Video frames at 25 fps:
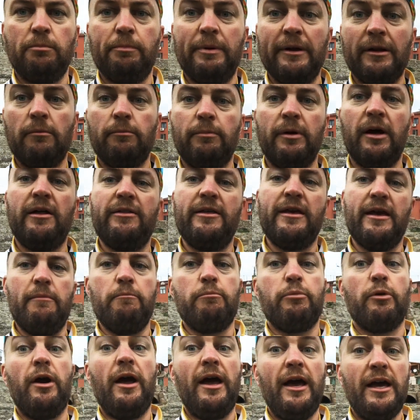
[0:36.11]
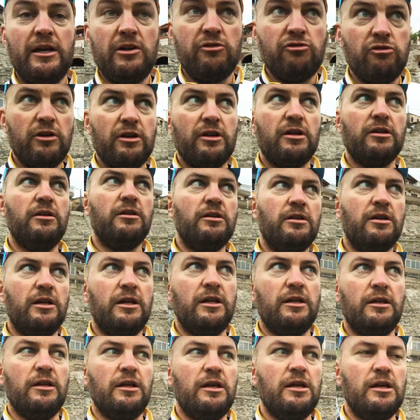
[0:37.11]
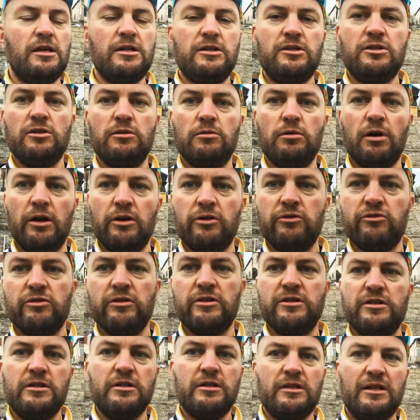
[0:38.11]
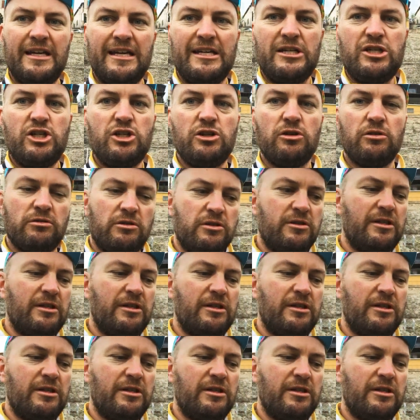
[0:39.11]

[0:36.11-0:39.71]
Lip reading: built by the Emperor Hadrian in the year 200-ish,